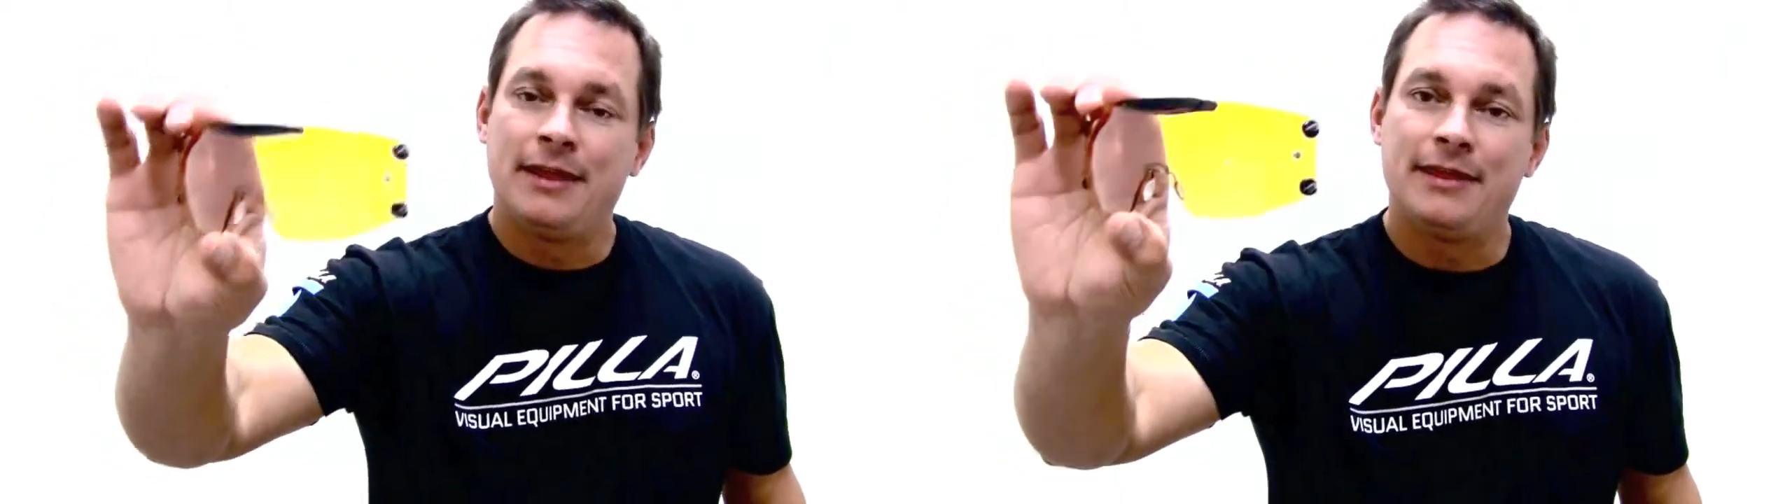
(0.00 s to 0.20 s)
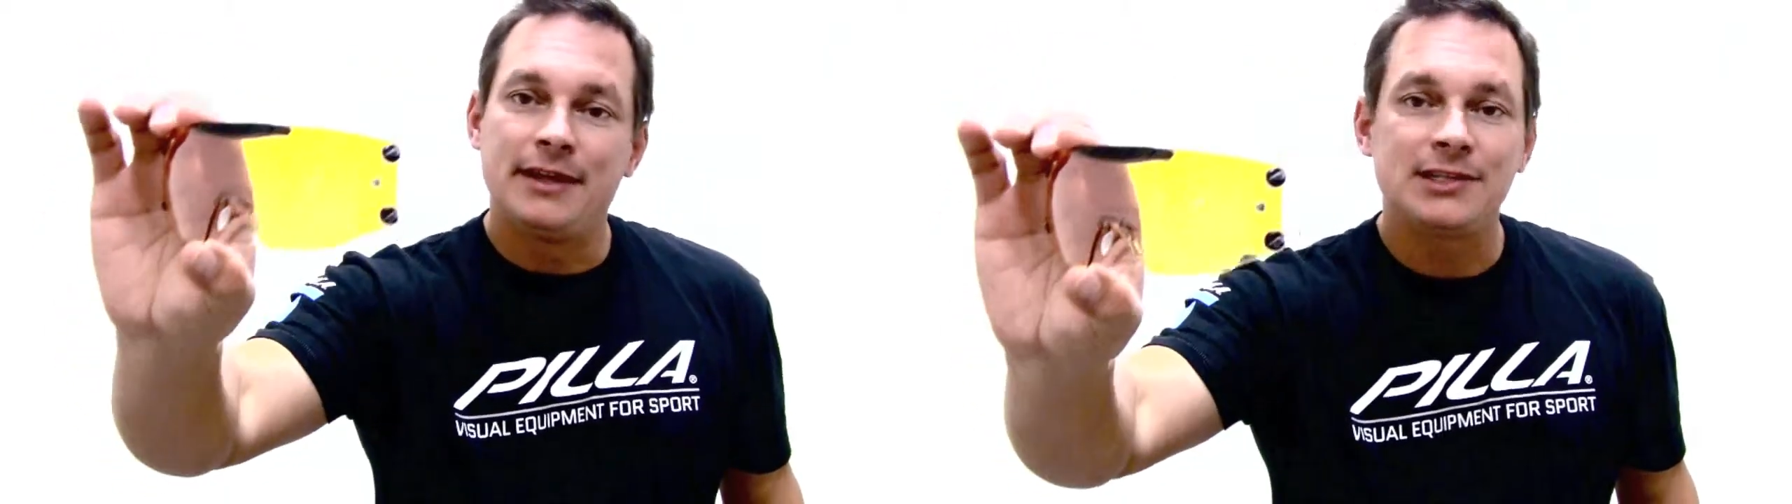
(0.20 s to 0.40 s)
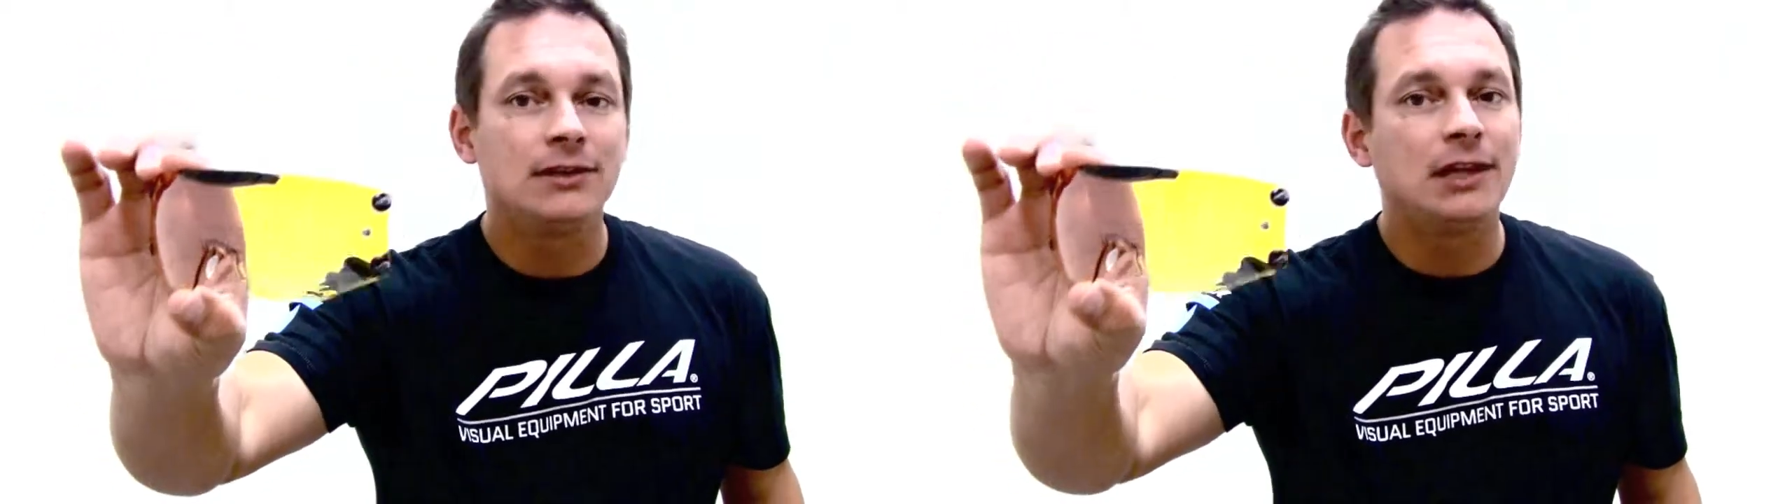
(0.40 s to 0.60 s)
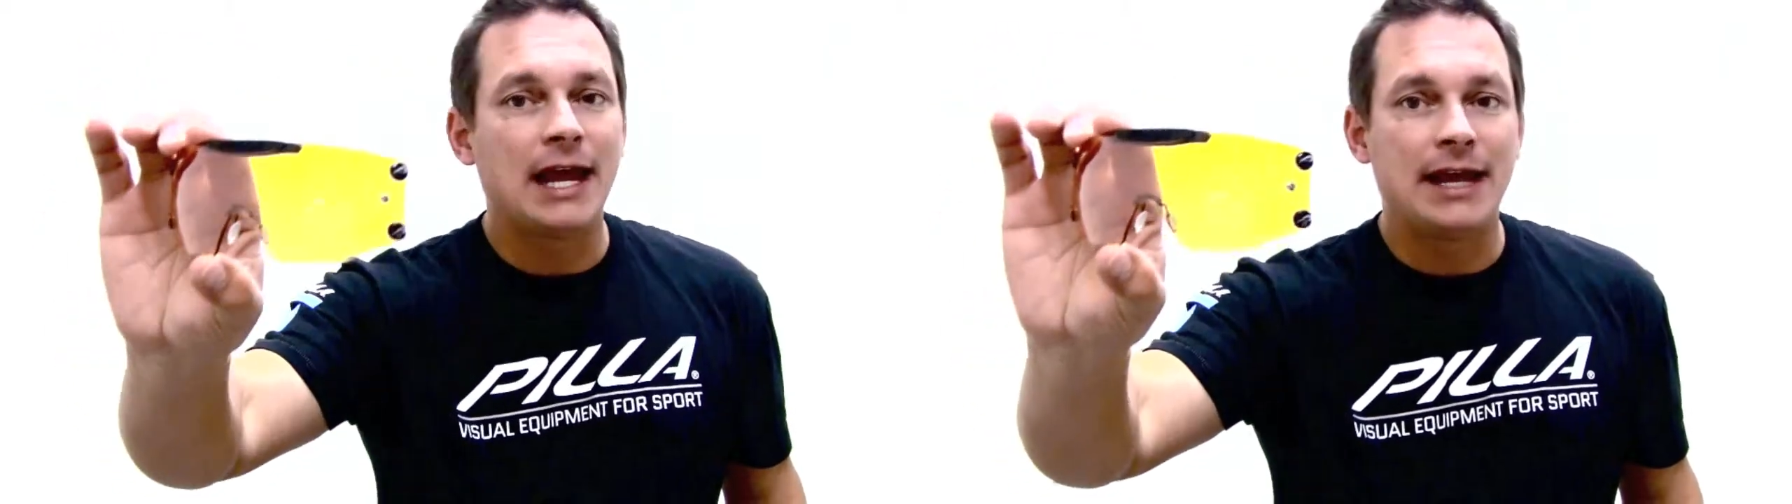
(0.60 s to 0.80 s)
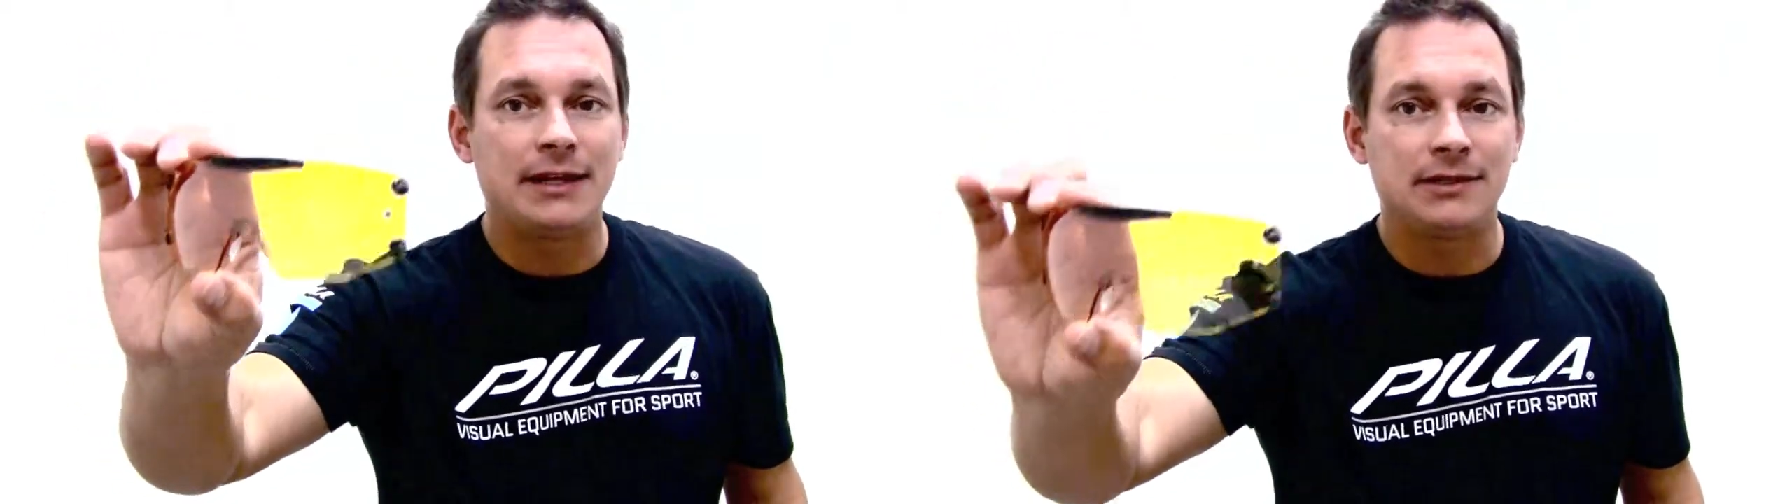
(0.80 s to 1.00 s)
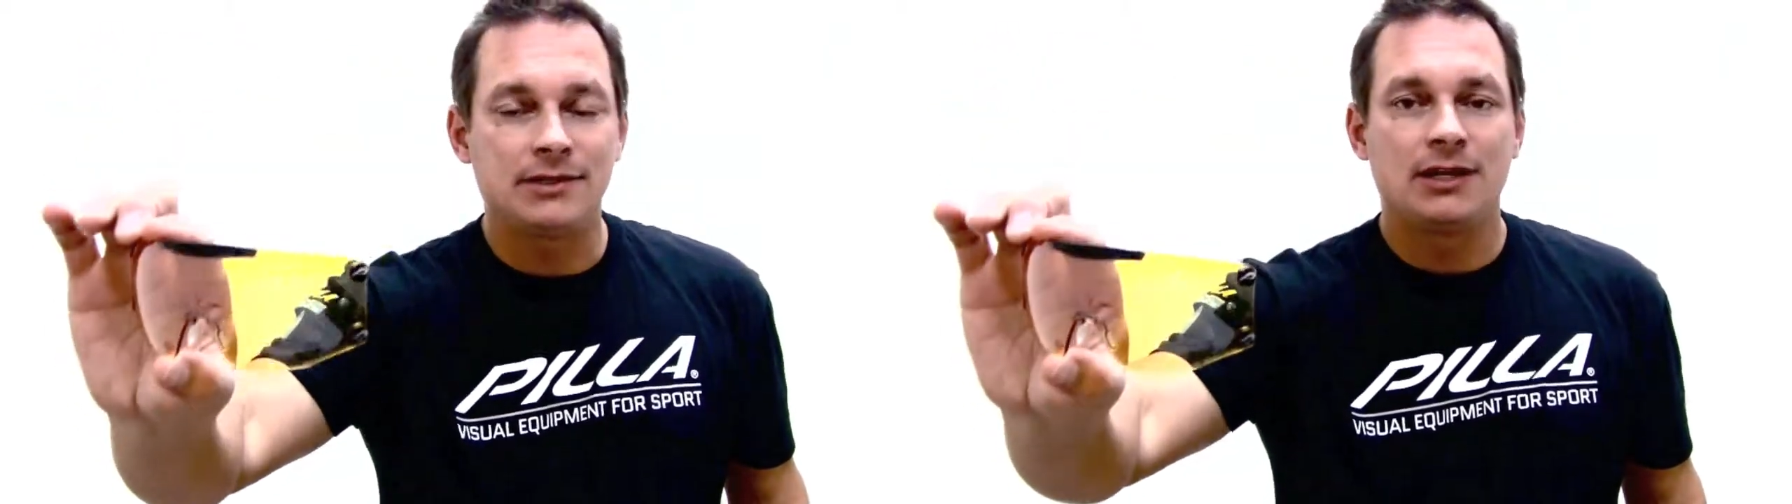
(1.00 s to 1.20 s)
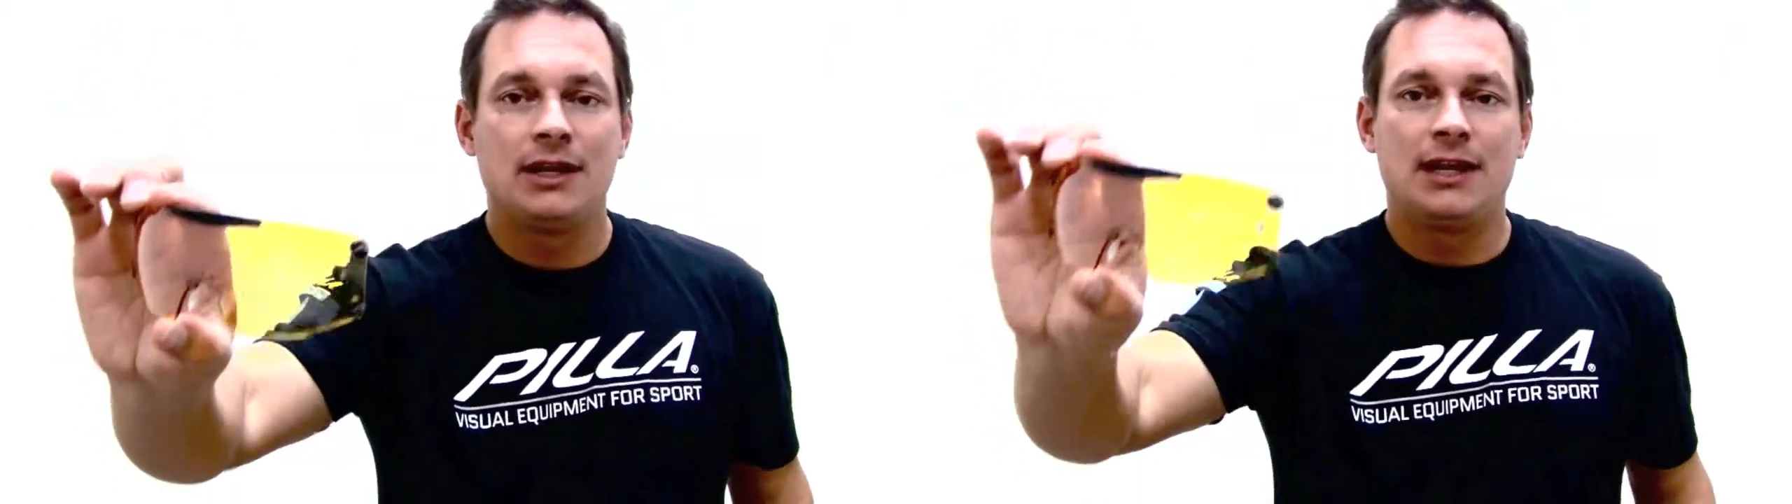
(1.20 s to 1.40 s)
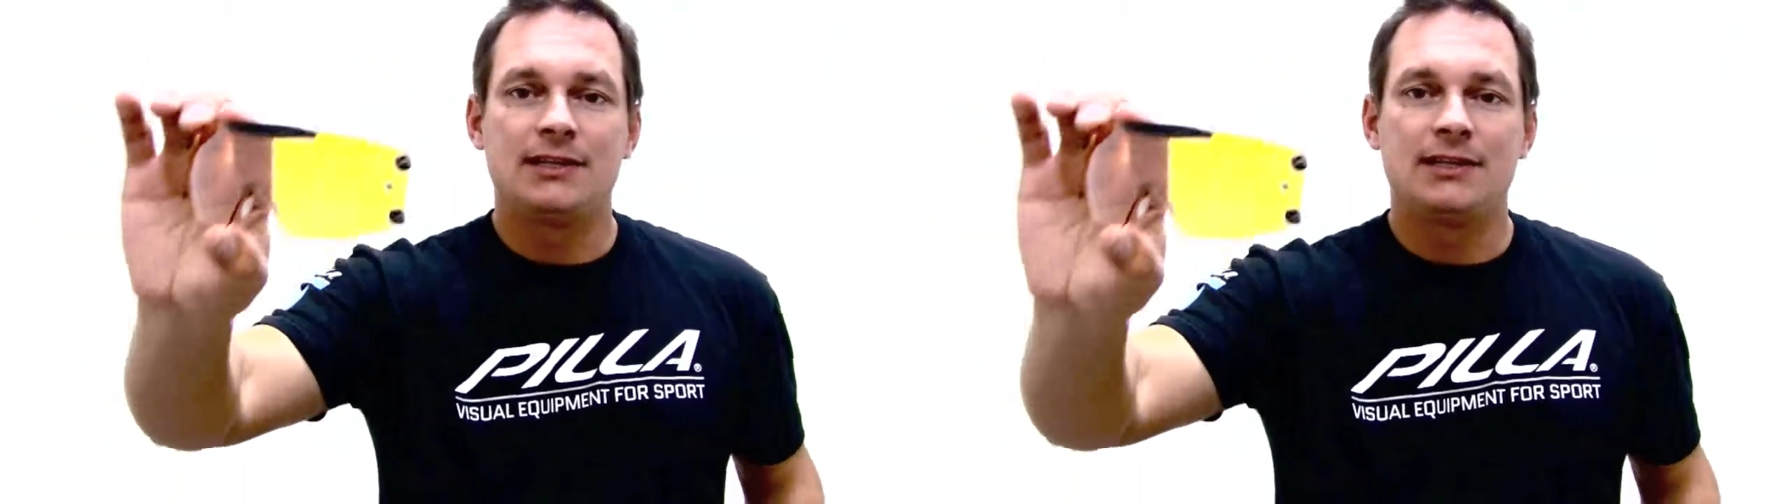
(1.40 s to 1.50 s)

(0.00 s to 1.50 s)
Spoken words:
This lens